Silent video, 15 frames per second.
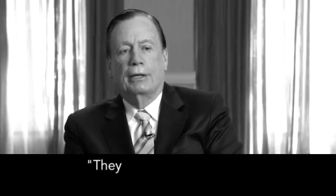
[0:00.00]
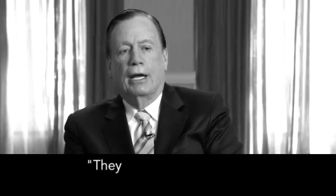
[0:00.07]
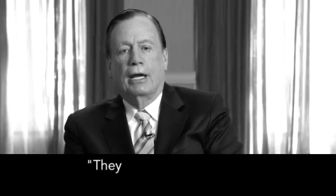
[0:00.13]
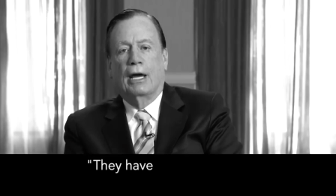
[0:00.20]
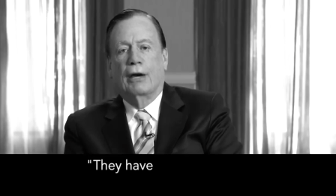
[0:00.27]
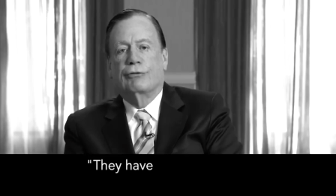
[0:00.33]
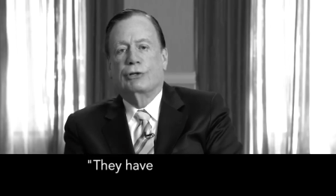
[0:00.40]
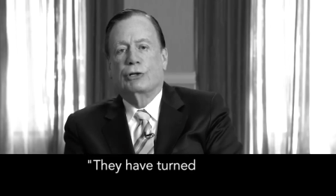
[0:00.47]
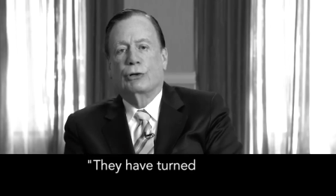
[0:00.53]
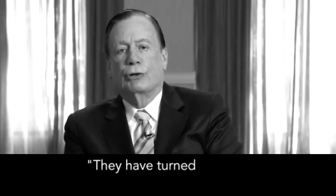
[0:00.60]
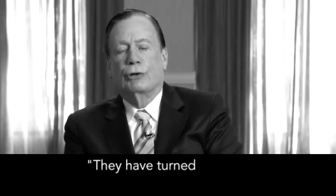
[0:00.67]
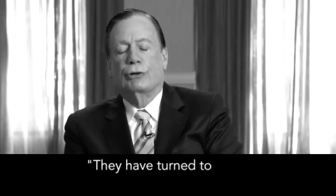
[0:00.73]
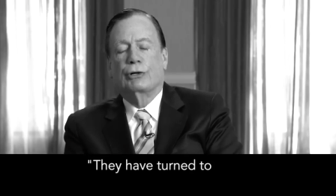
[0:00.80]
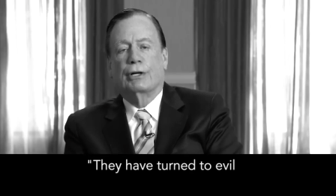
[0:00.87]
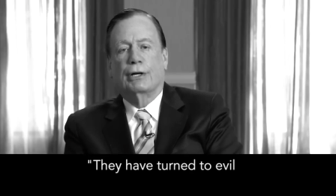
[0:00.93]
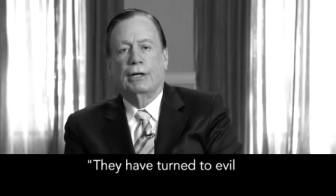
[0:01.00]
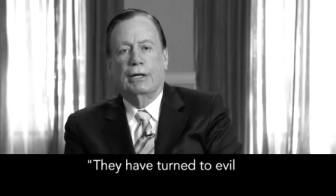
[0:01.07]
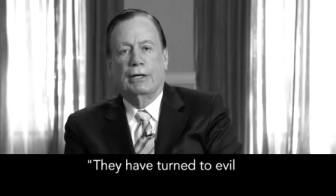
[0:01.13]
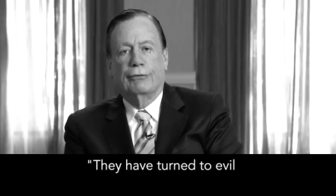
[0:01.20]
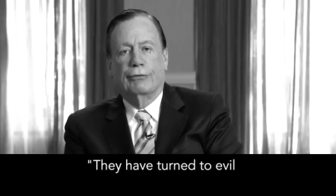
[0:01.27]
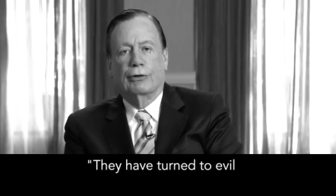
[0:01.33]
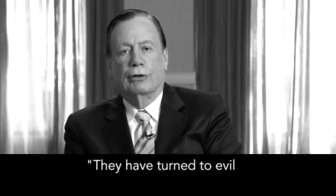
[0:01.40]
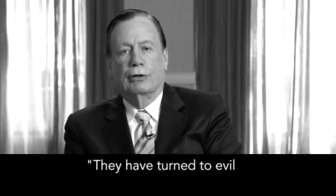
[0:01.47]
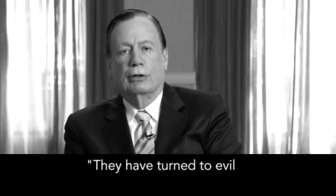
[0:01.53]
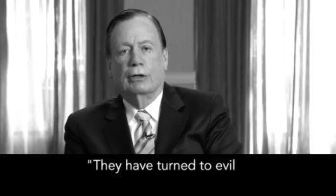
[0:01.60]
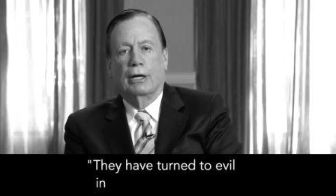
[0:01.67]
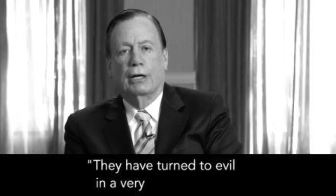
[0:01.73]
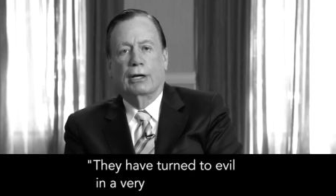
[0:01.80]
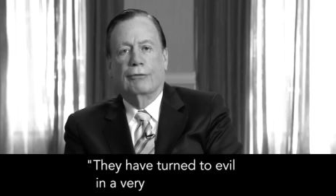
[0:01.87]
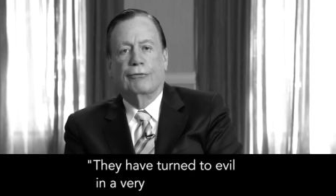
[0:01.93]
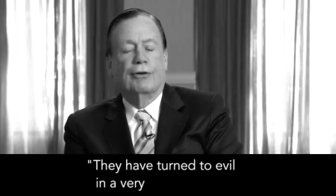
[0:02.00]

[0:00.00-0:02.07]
They have turned to evil in a